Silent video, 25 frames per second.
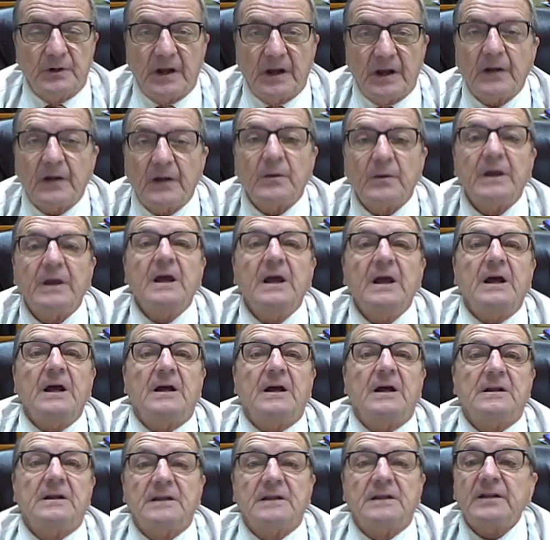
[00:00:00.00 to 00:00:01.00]
How do I
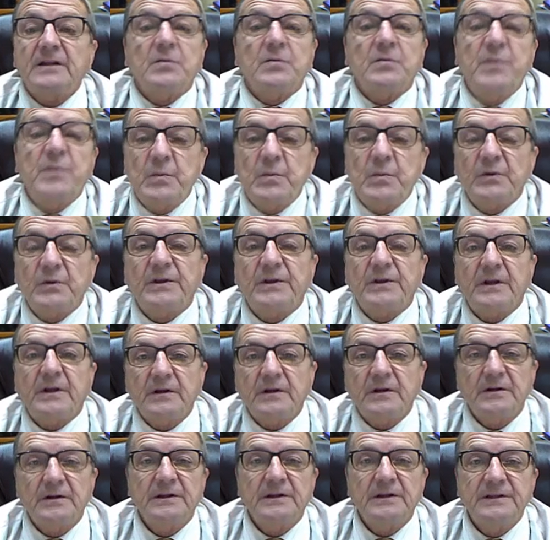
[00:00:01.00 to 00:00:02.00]
let the people
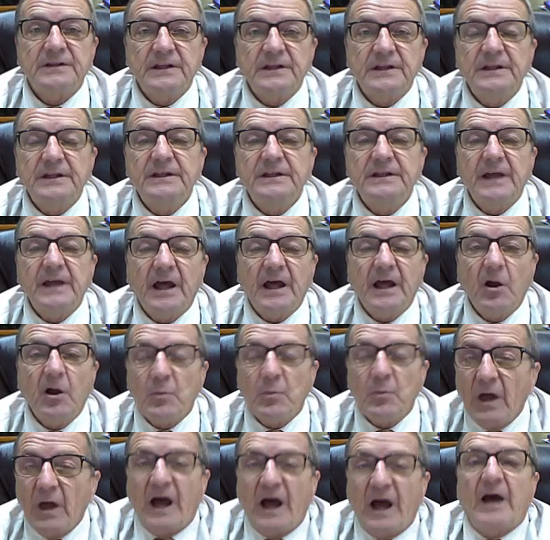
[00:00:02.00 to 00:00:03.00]
that need the help?
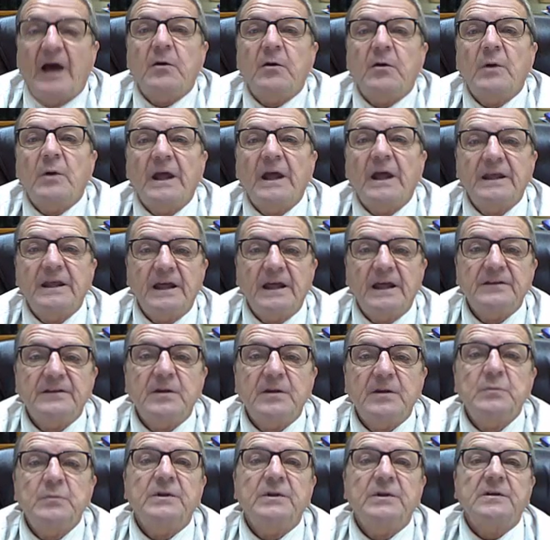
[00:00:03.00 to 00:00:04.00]
How do I get
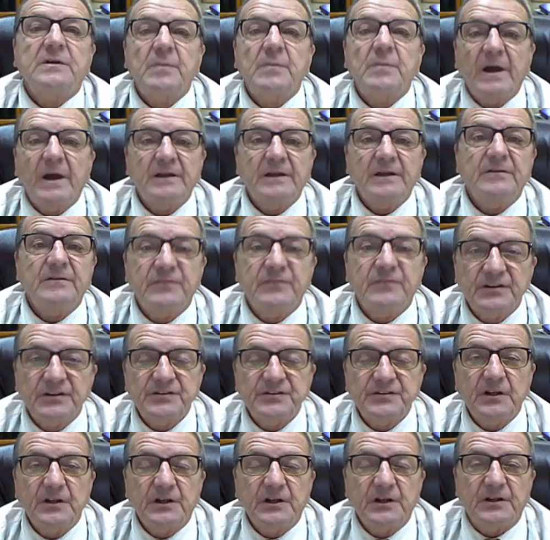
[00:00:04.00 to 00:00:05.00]
them to my
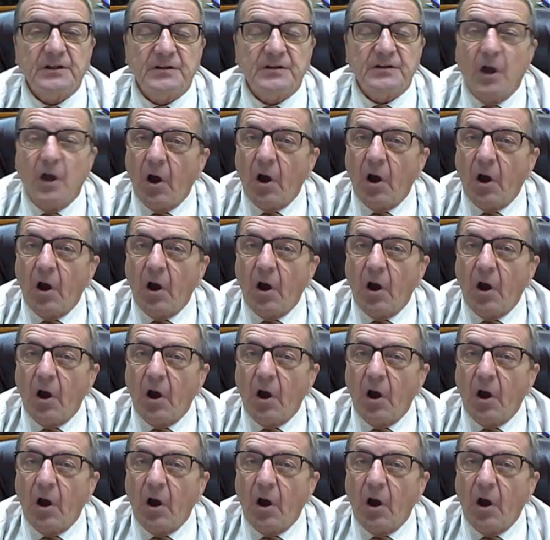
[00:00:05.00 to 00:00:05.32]
facility?